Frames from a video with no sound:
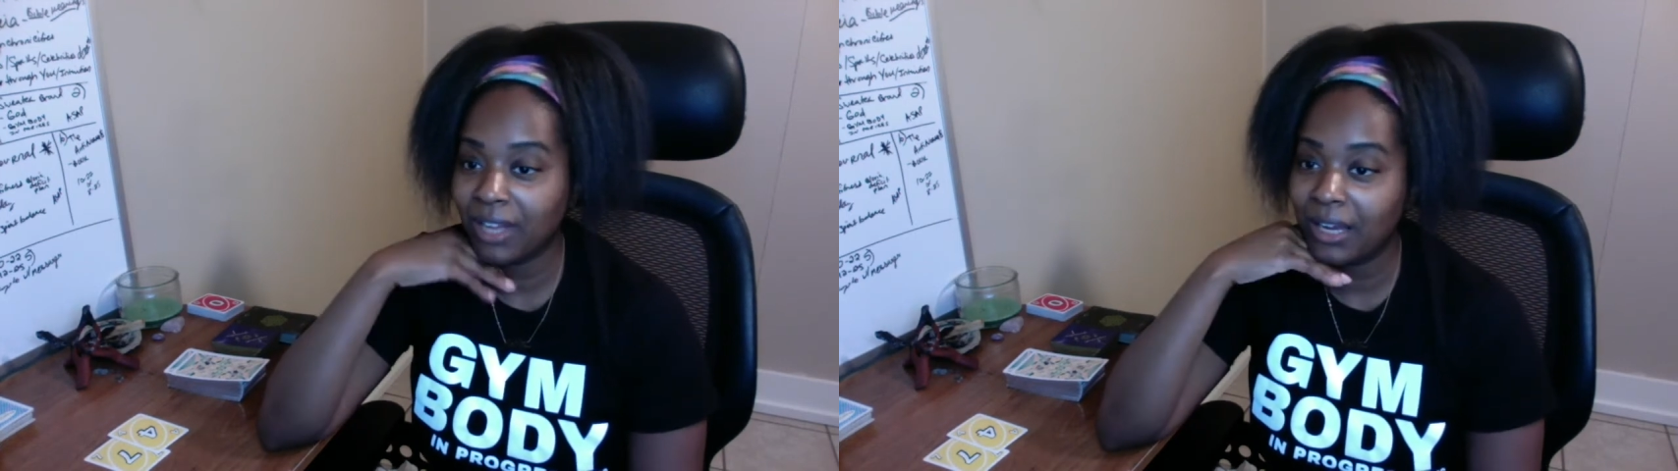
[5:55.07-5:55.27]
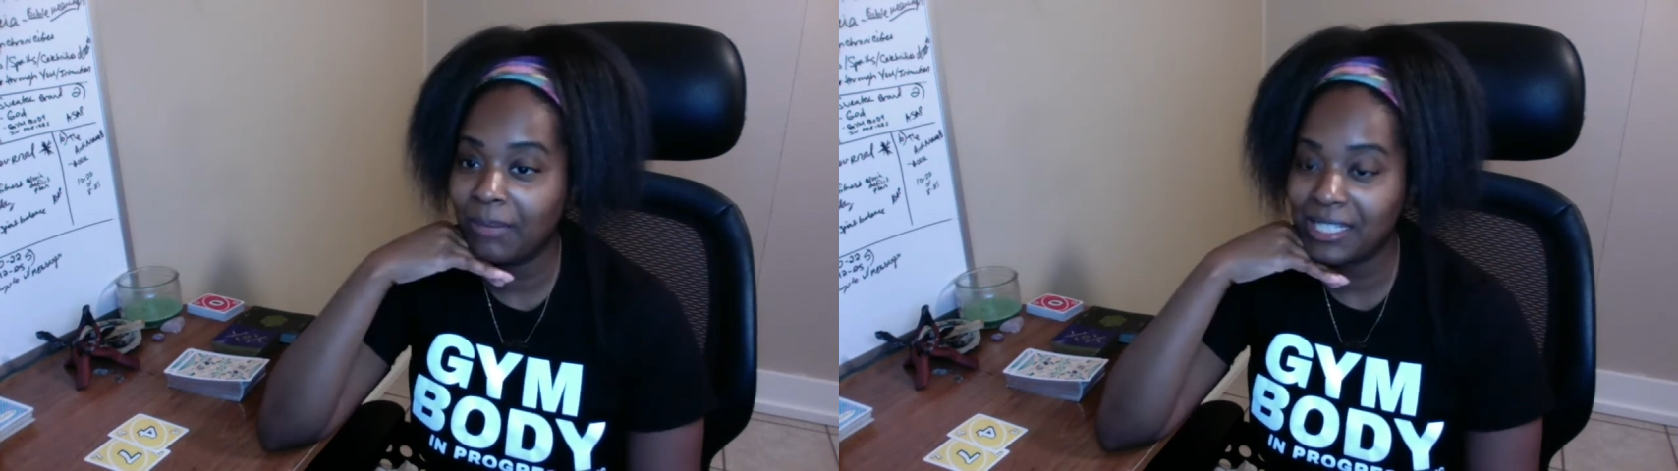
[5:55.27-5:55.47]

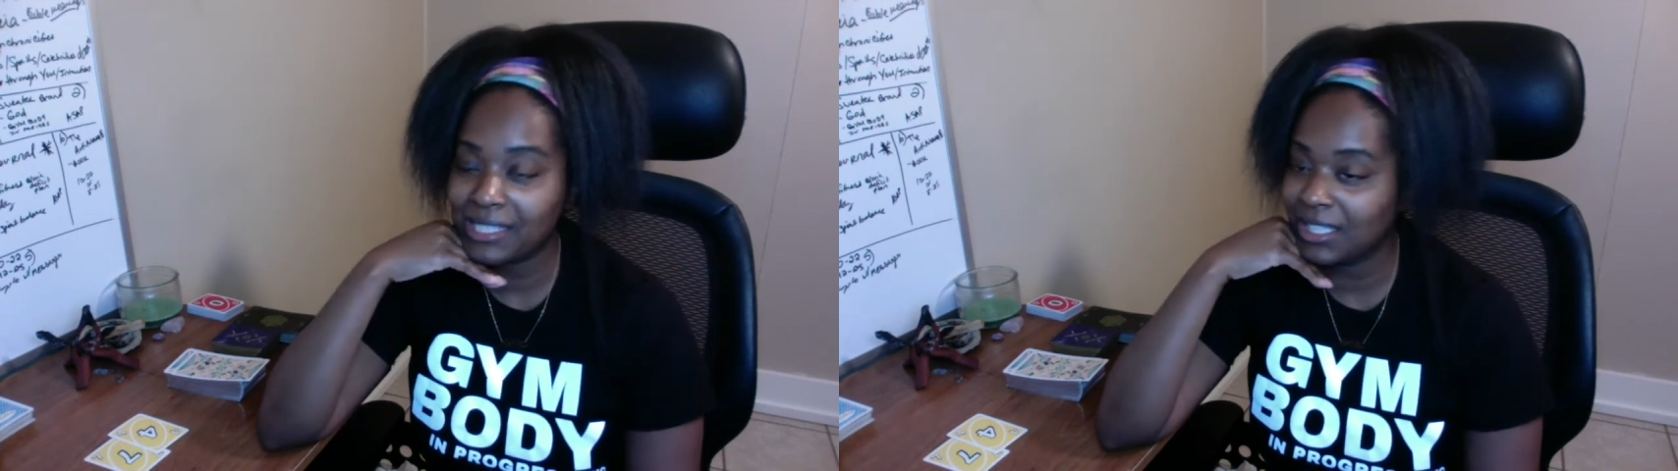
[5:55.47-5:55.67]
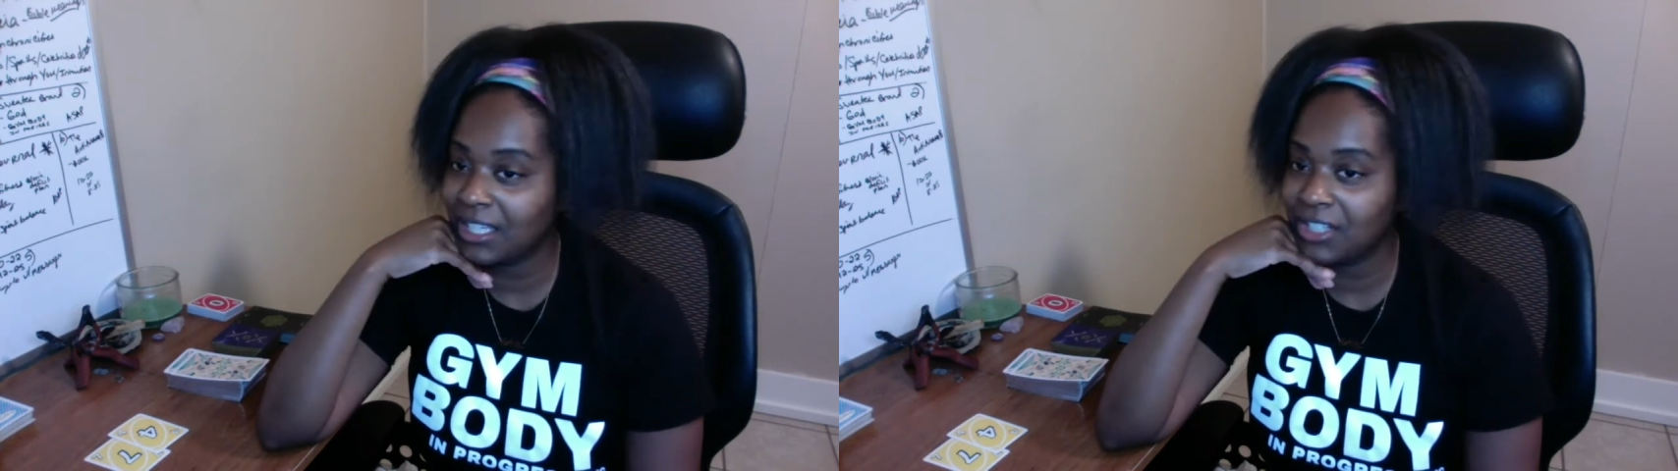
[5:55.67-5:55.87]
our
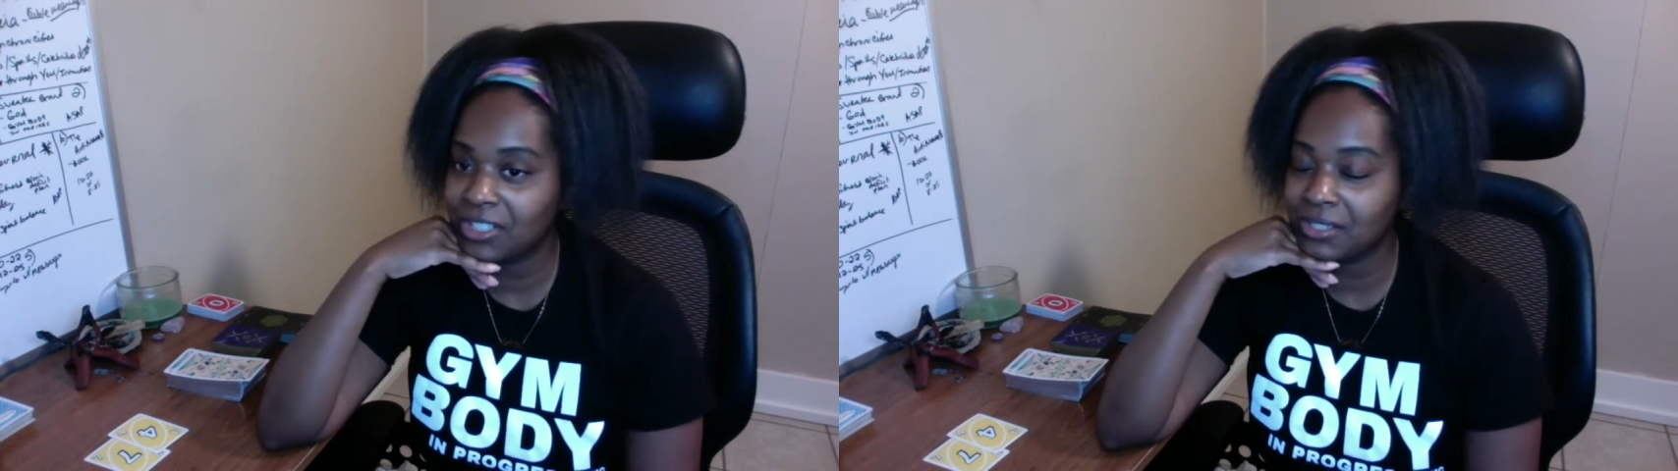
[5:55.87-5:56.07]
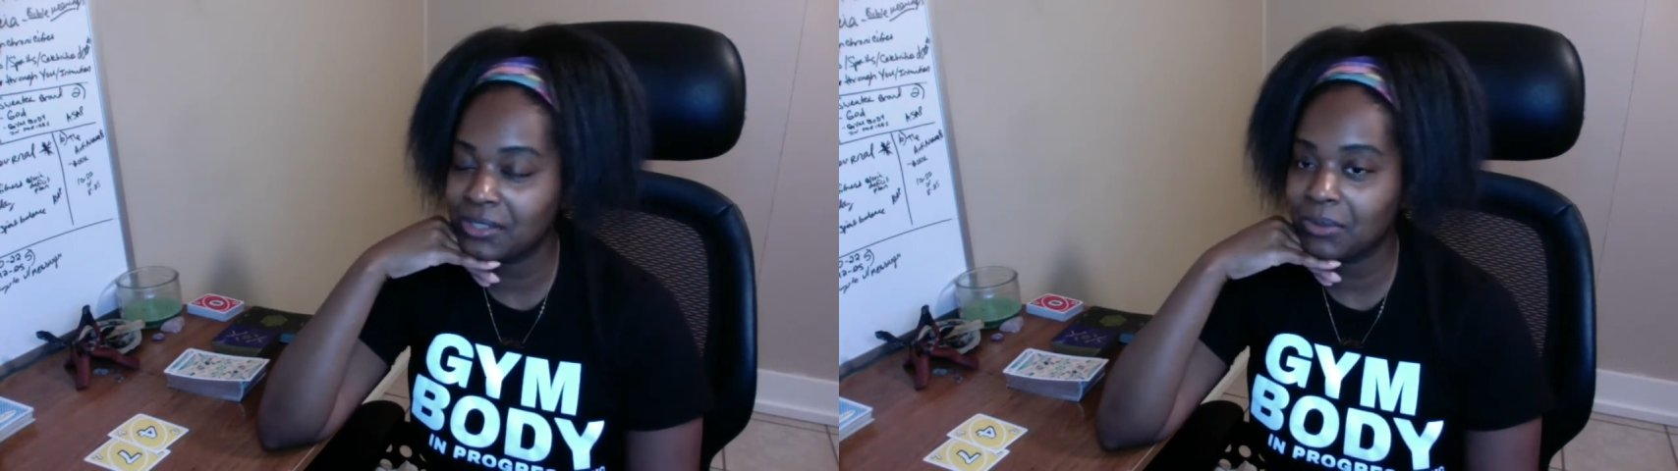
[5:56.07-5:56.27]
masculine
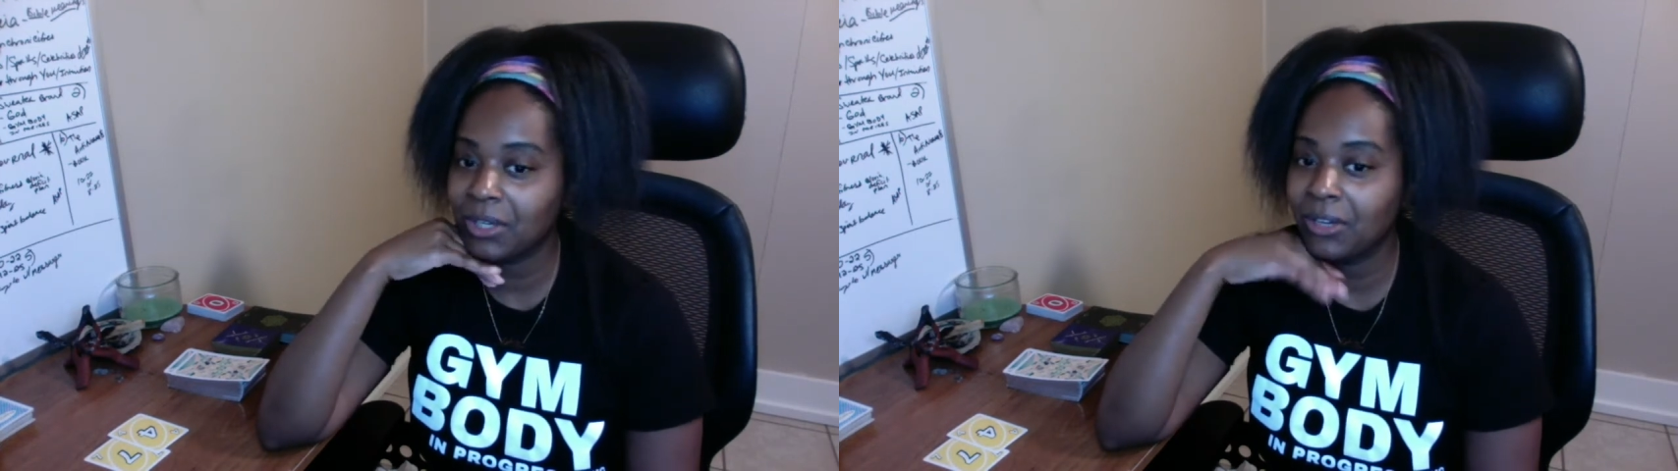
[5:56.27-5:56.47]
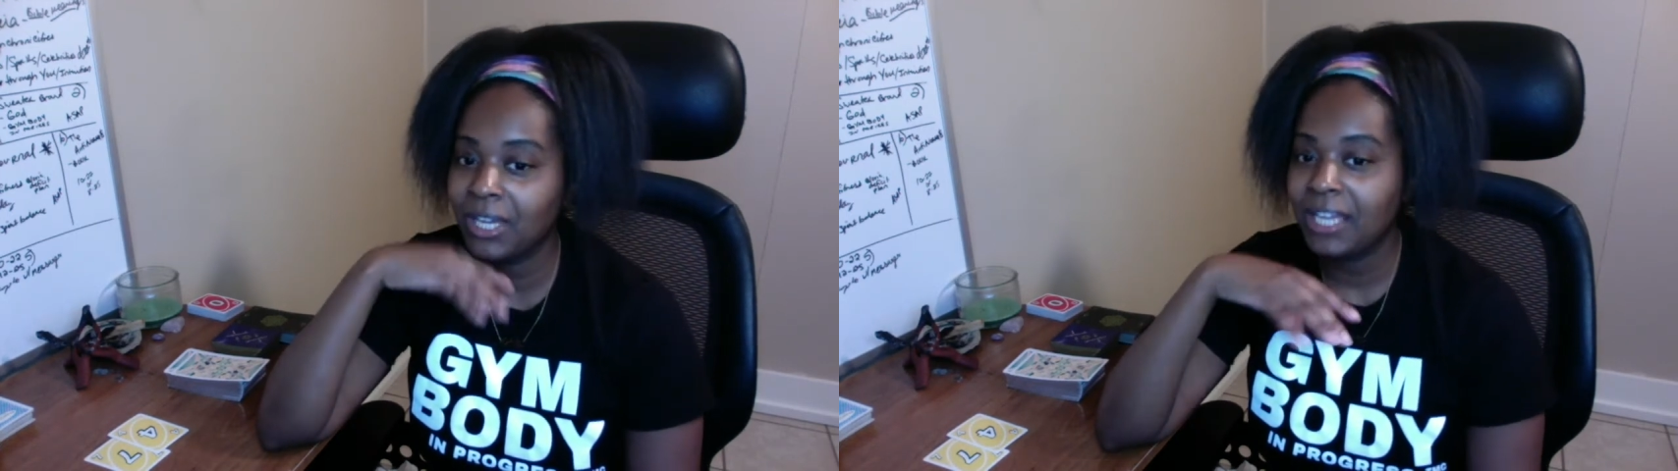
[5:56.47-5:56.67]
energies as well.